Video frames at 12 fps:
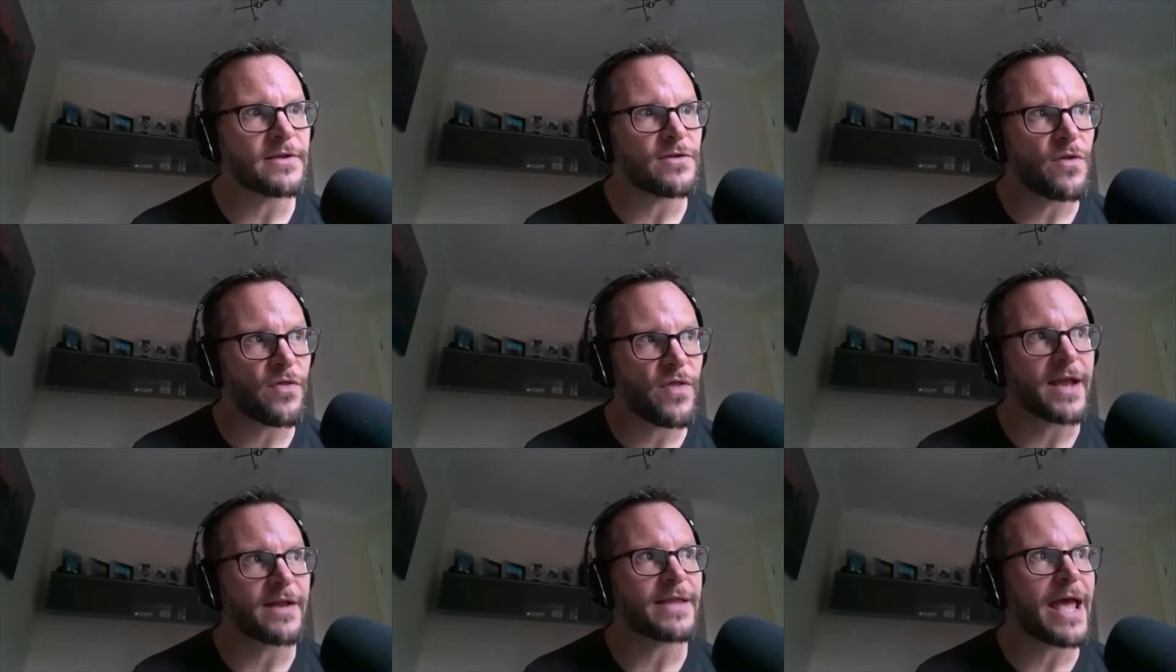
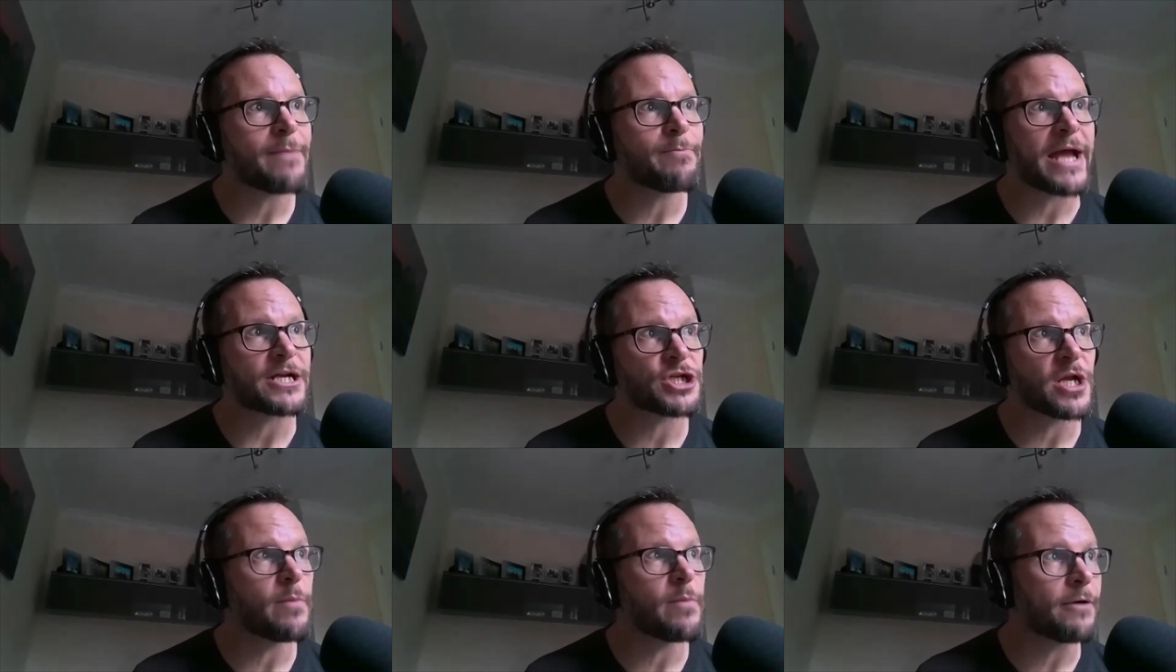thing they're passionate
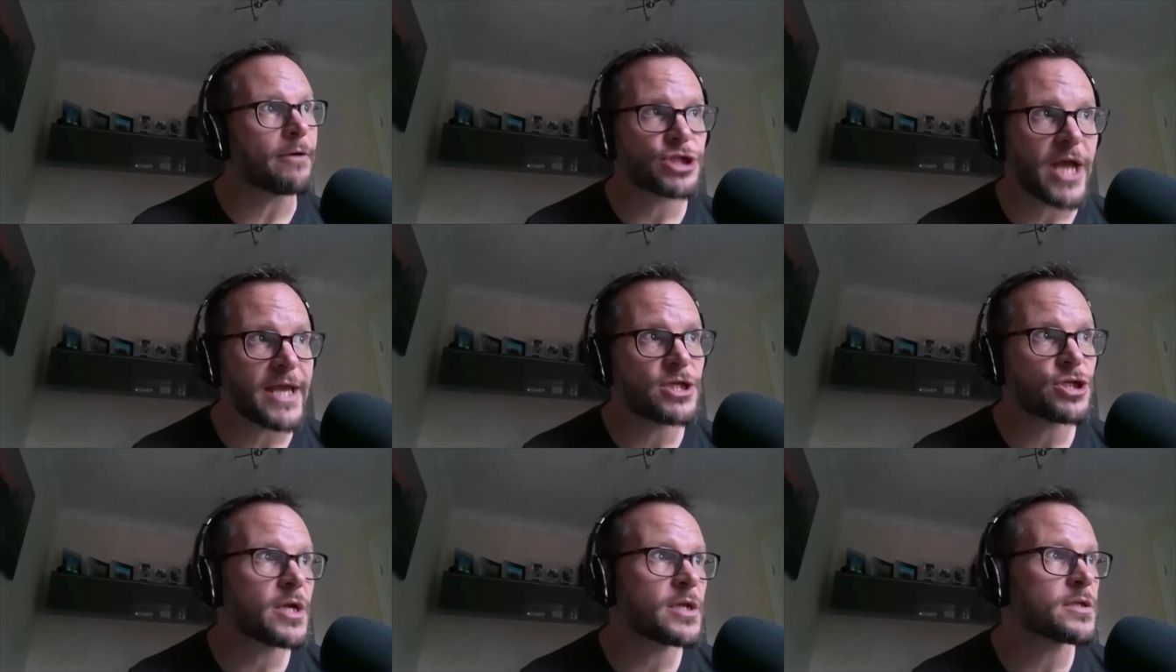about
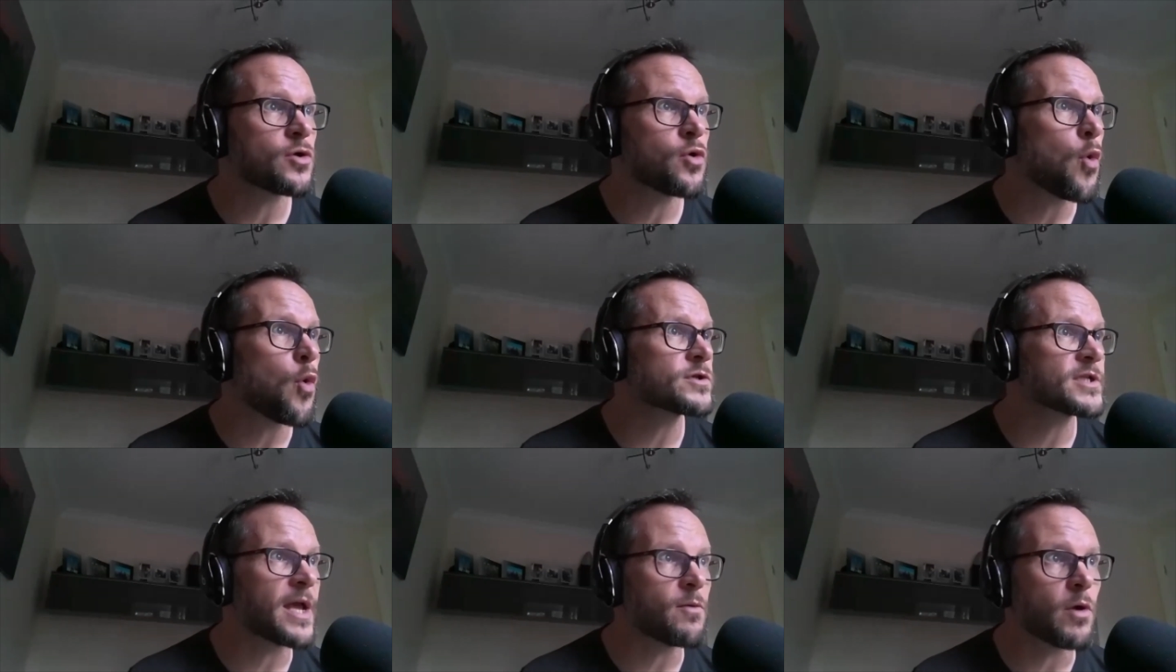changing, the cause
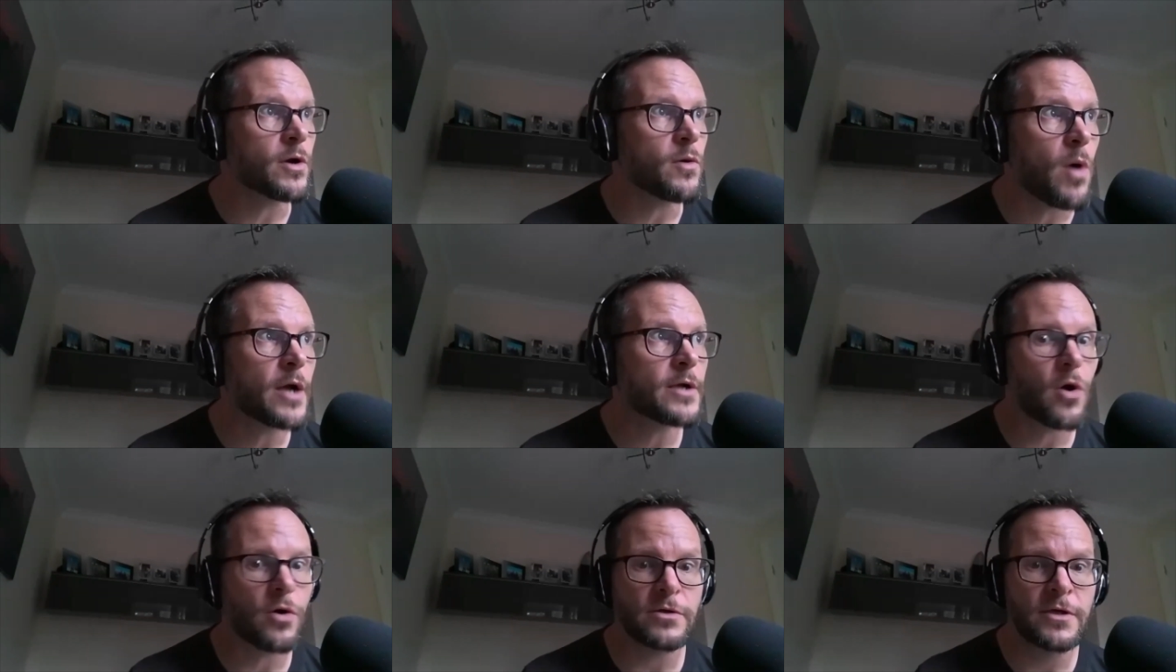they want to work
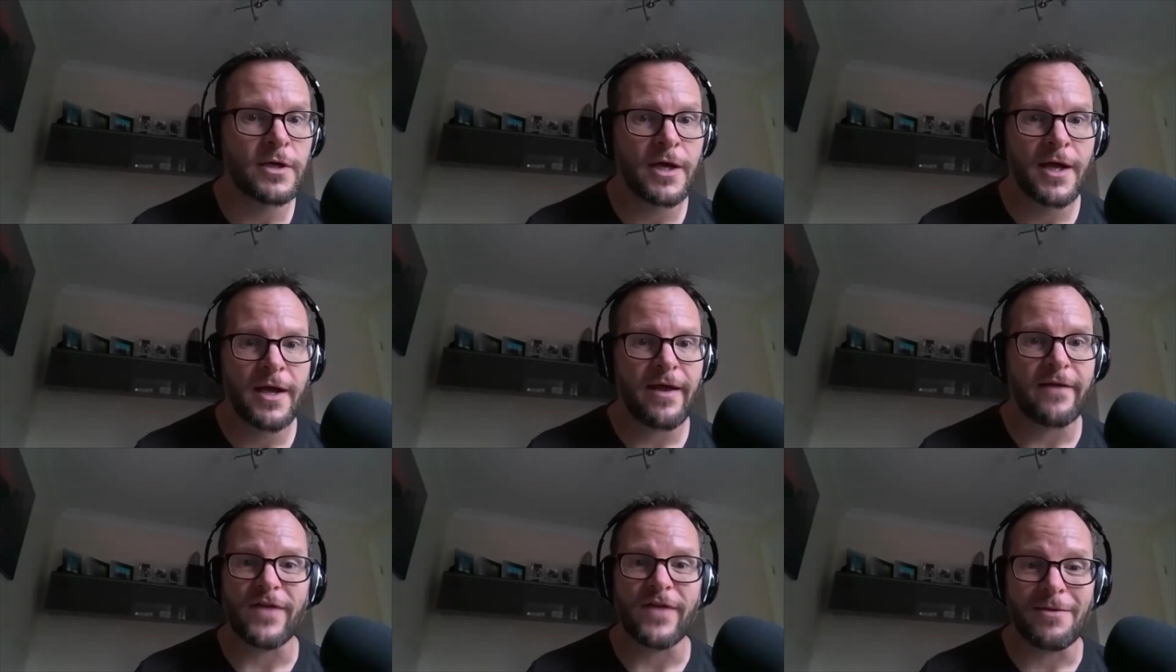on,
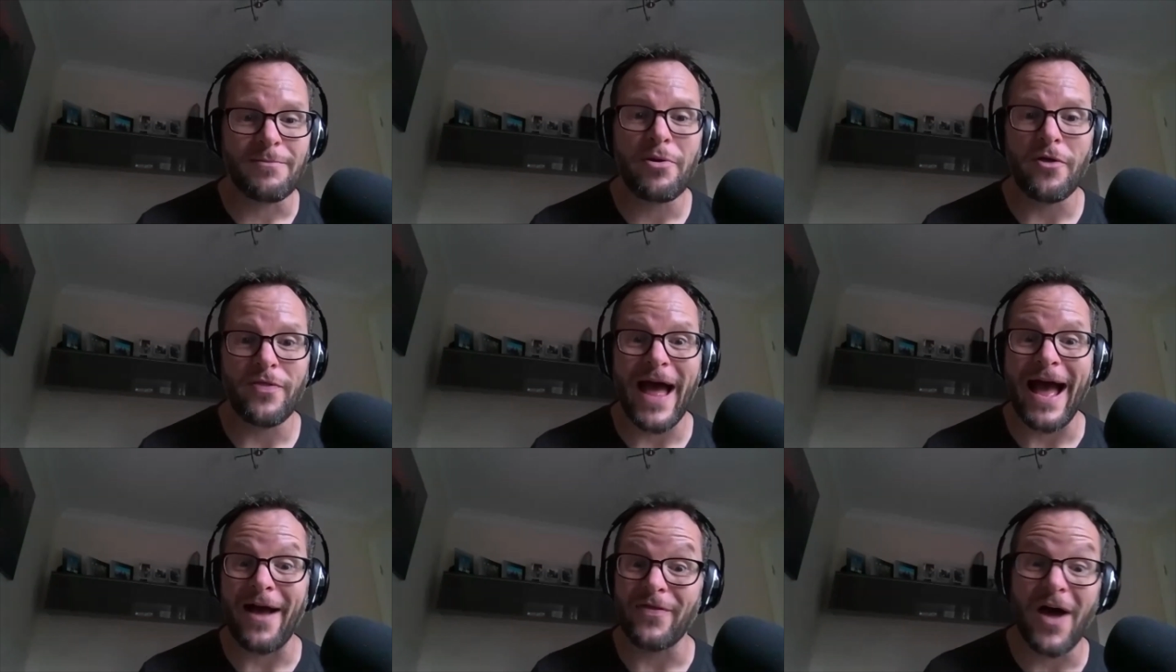if they can put that
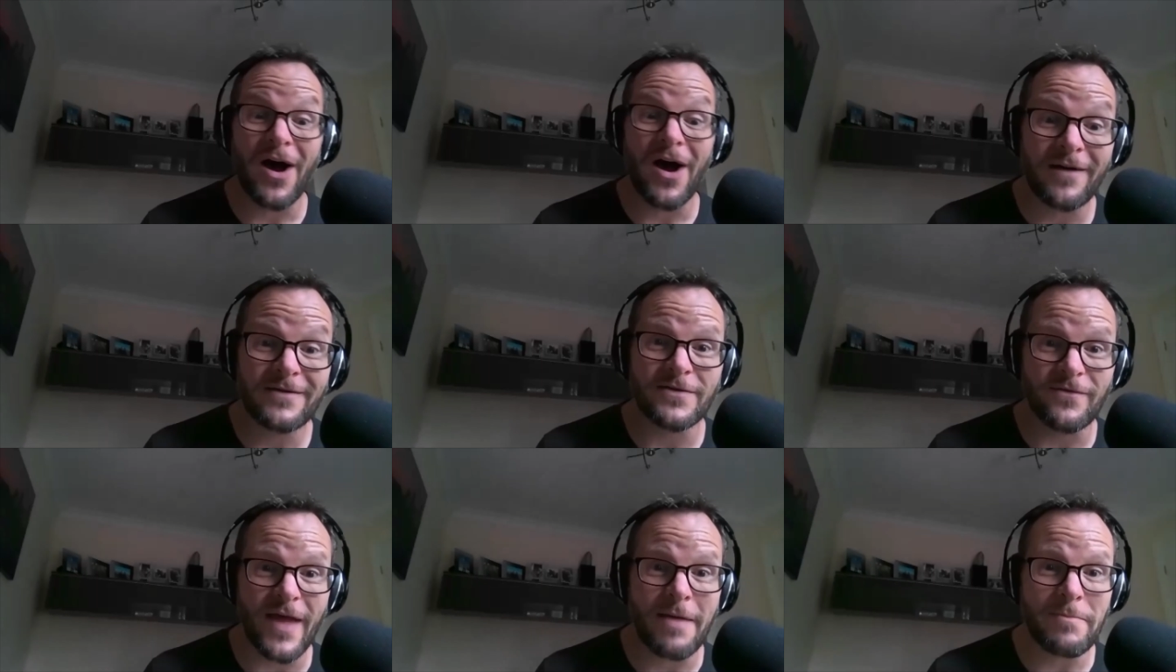at the heart of
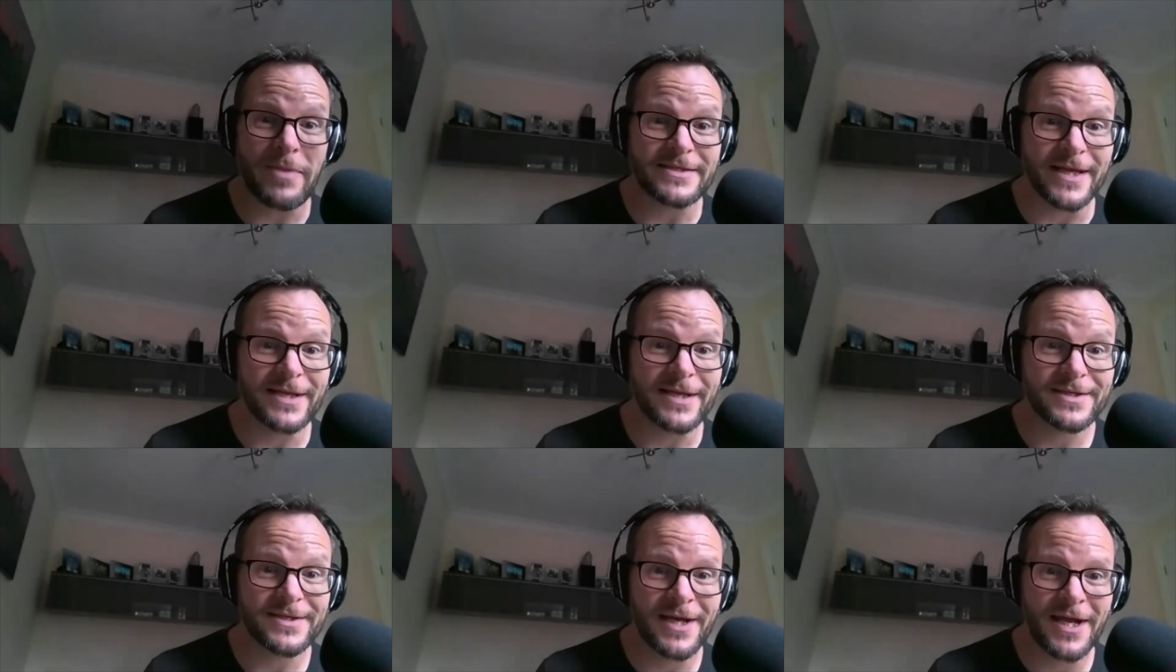their business,